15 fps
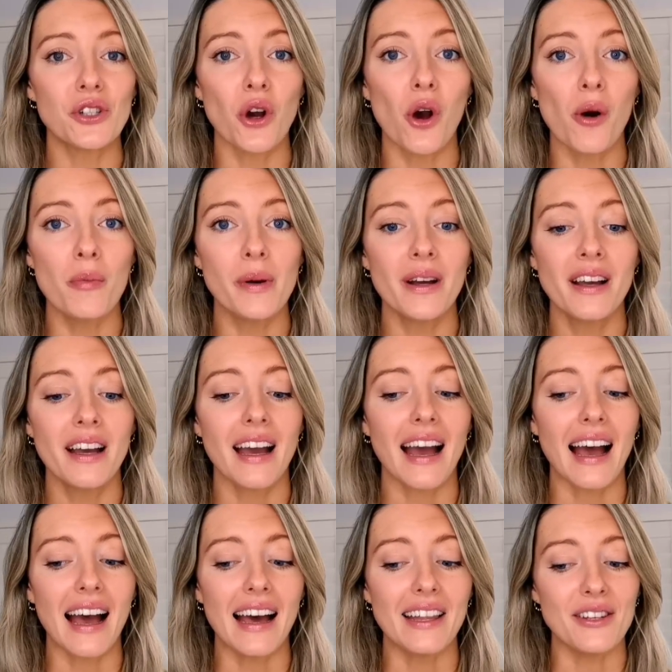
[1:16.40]
a job
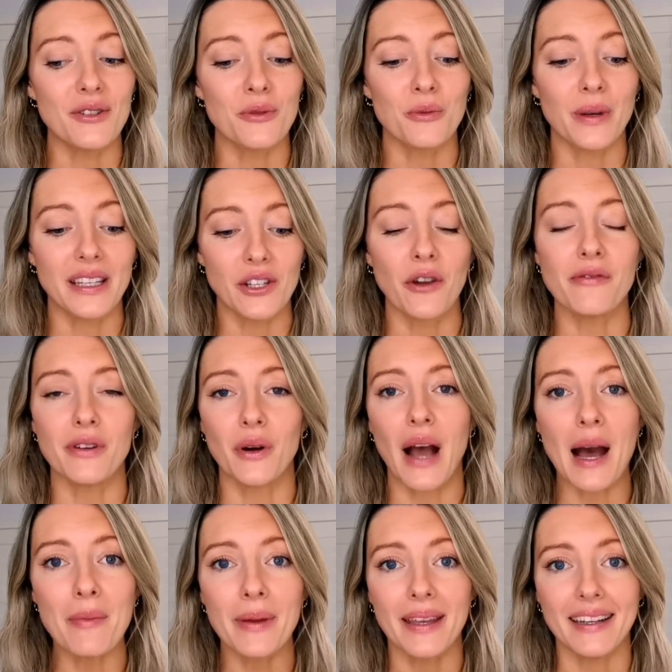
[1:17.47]
and we don't feel
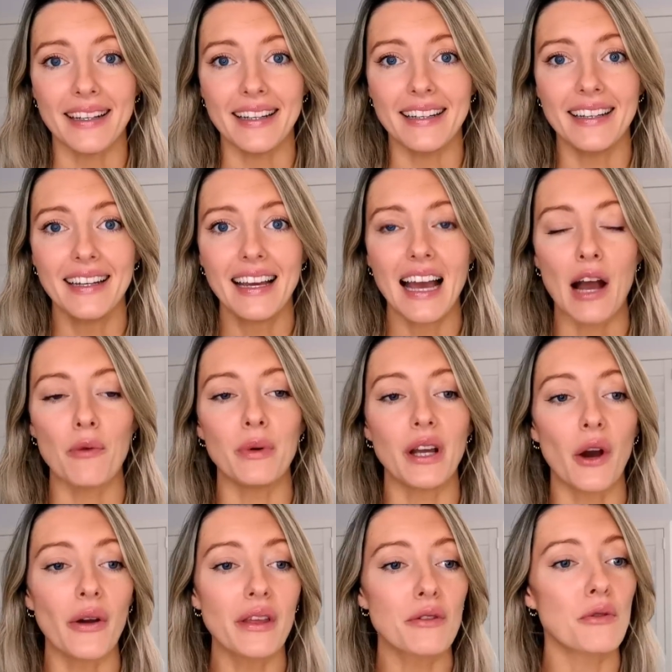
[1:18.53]
happy in it, and we're
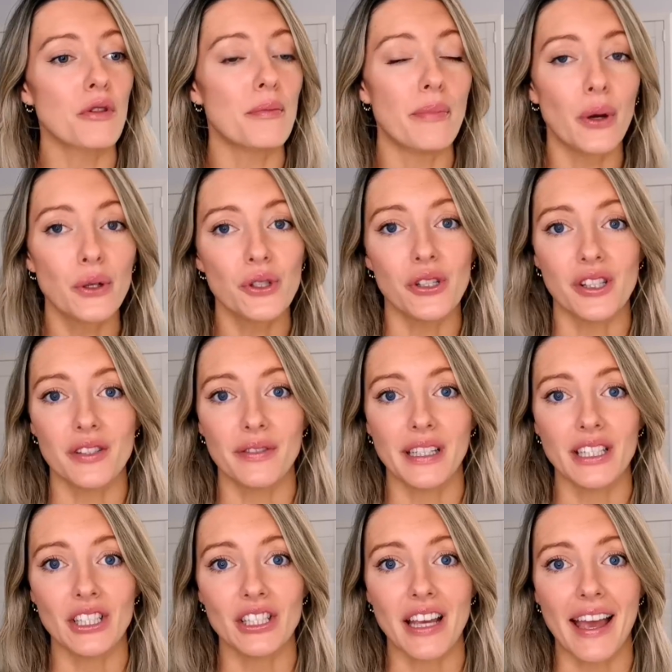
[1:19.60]
going through the motions of
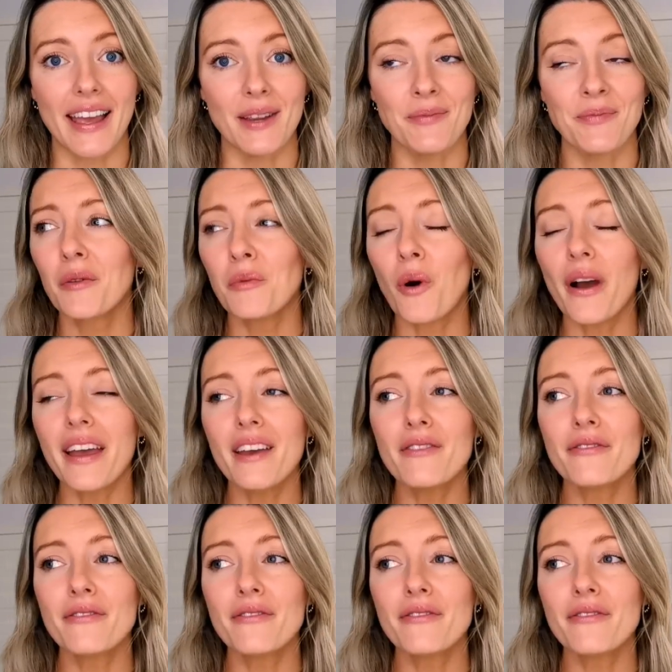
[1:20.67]
each day? What